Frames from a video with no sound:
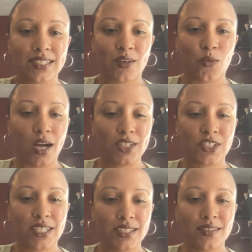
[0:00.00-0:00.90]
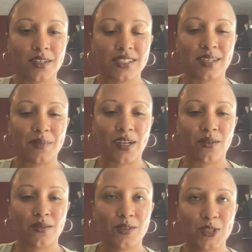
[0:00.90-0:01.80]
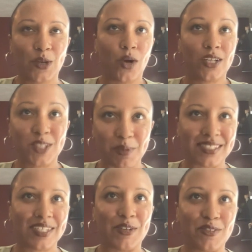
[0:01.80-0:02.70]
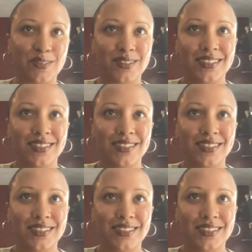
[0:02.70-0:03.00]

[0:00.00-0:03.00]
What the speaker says: Like watching it, because I'm like, it was like watching myself.